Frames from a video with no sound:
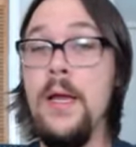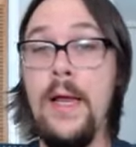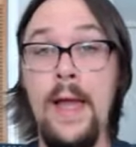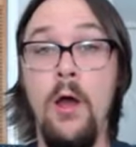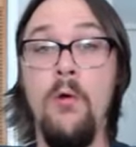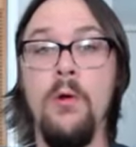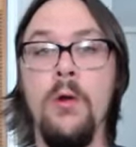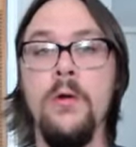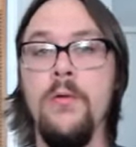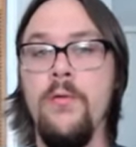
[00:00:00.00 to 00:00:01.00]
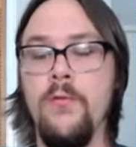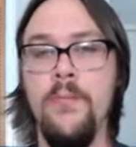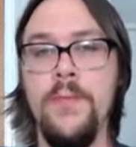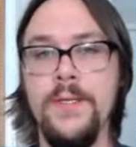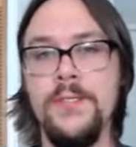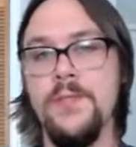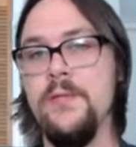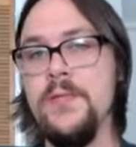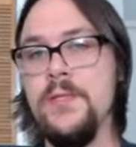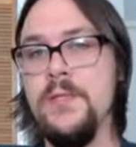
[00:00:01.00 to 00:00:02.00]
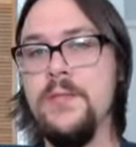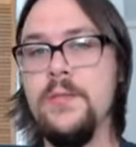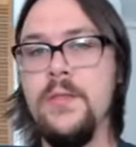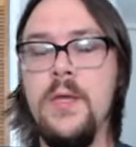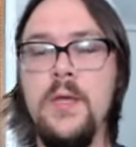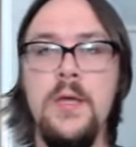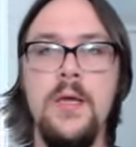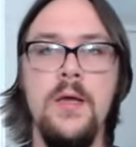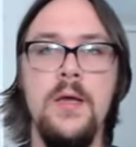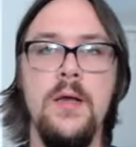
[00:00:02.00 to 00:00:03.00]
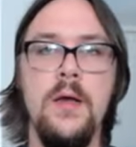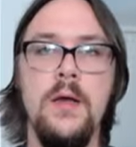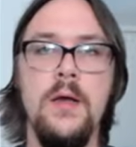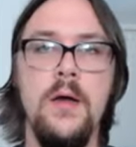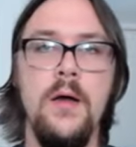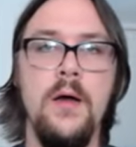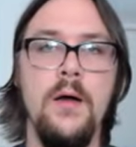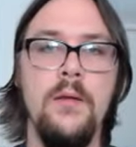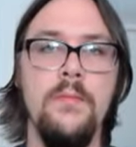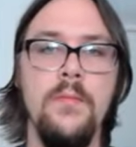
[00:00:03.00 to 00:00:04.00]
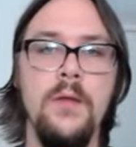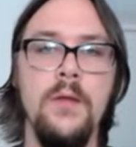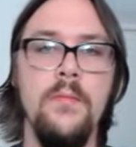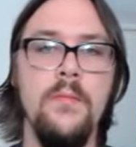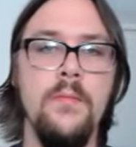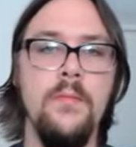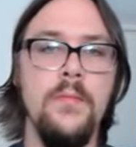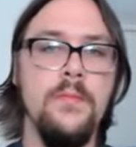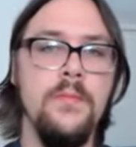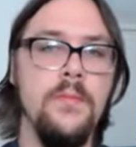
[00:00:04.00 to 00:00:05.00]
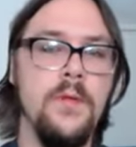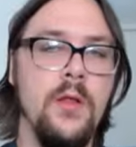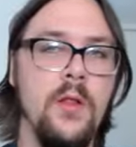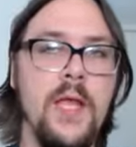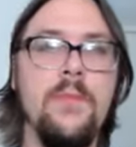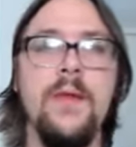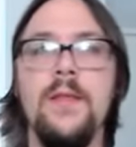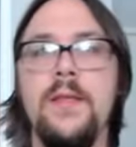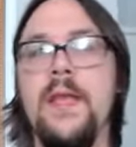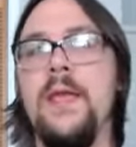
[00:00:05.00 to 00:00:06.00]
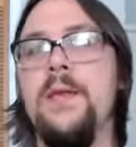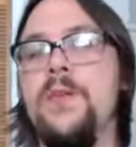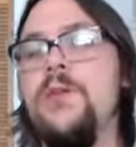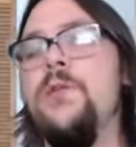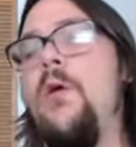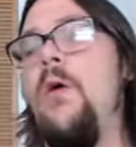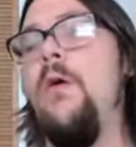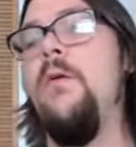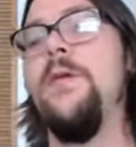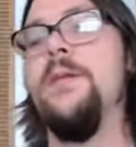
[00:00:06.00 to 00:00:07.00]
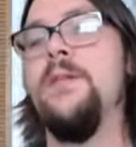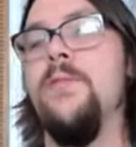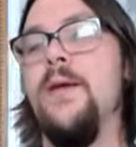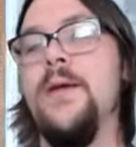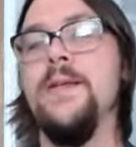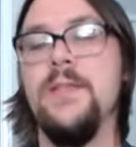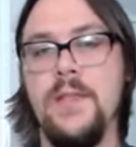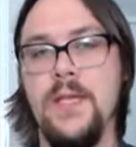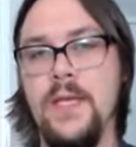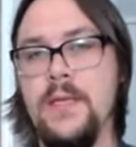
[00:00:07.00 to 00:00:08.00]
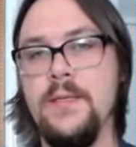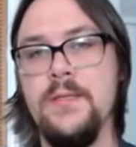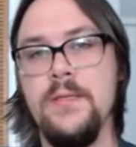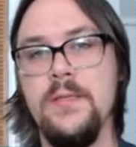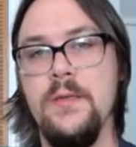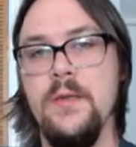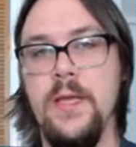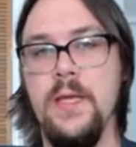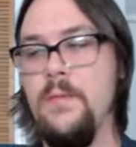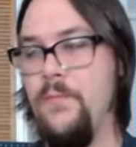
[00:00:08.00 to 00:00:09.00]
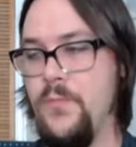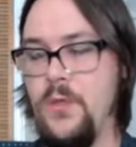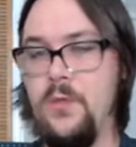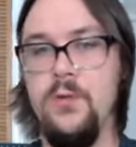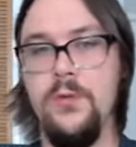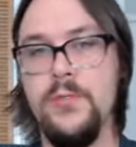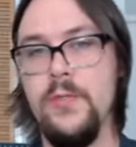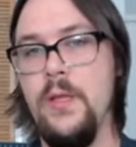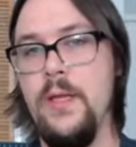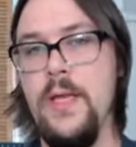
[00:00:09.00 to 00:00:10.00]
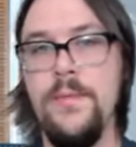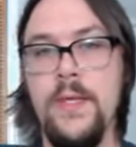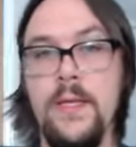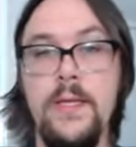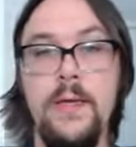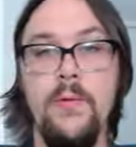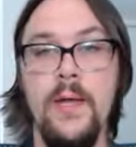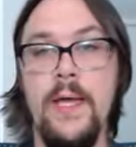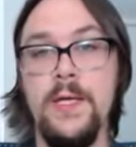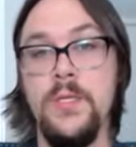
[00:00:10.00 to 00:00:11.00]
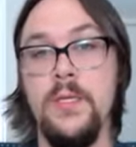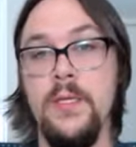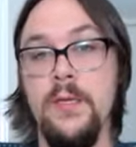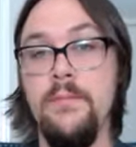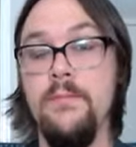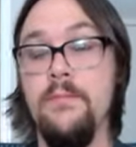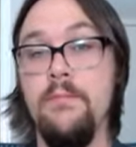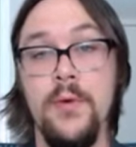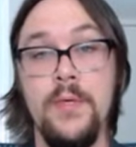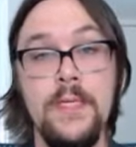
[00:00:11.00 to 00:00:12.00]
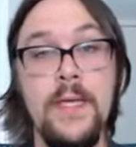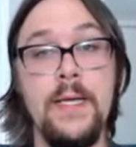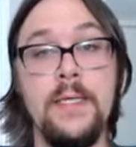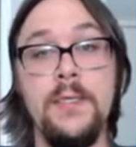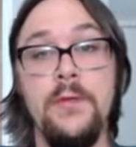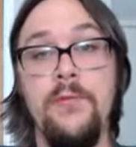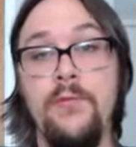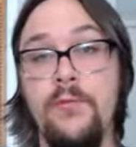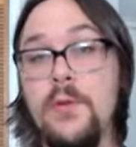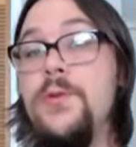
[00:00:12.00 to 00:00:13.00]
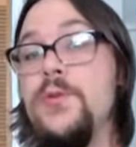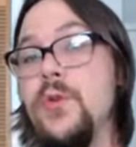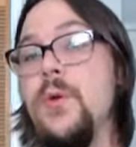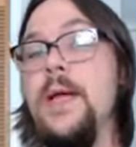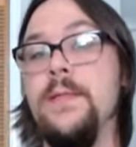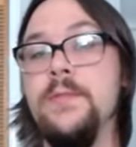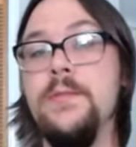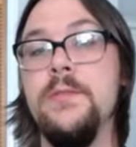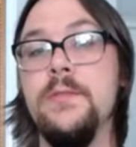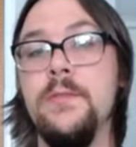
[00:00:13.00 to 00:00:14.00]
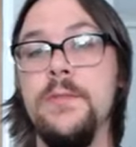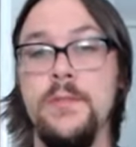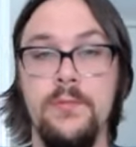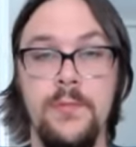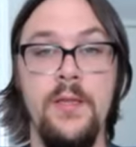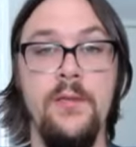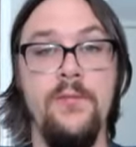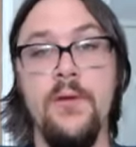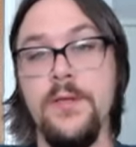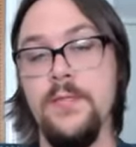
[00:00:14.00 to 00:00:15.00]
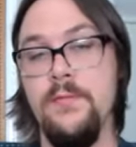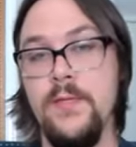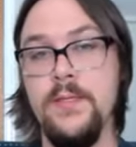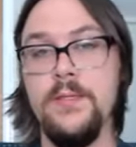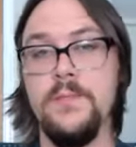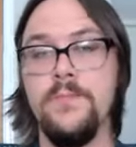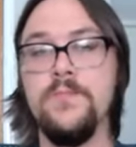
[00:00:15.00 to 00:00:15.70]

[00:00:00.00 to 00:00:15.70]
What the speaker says: hour from these services, um, claiming that they can do all these various things, like Google's claim that it would actually predict flu trends, which is really the focus of this,